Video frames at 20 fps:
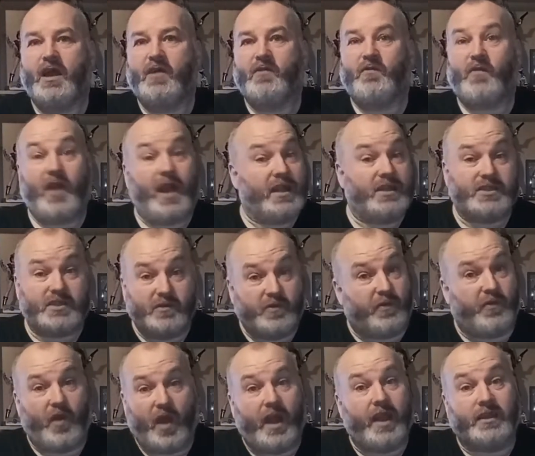Friends are
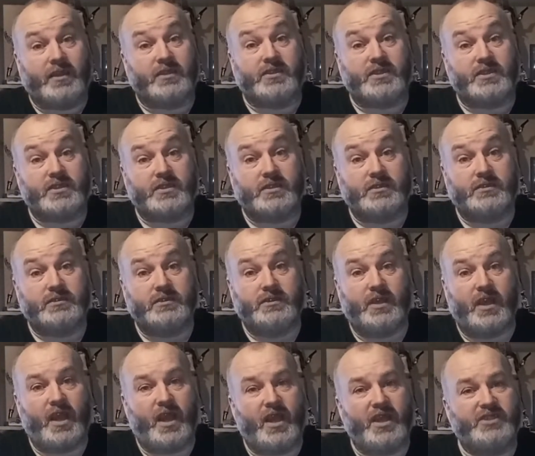friends.
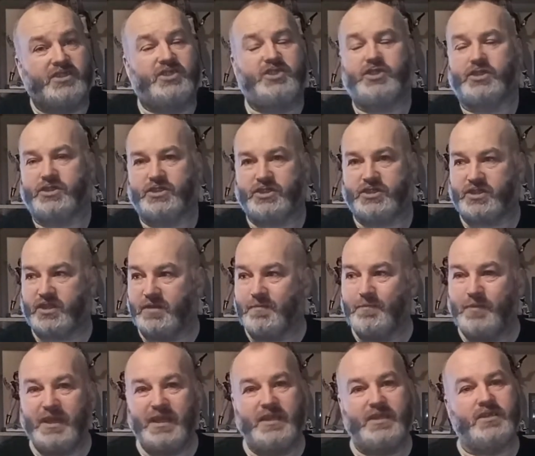It's just the
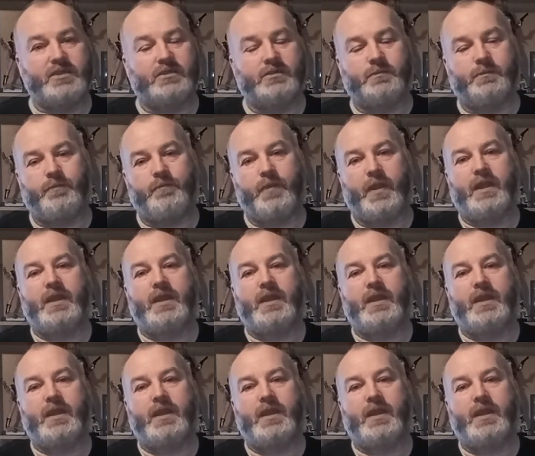medium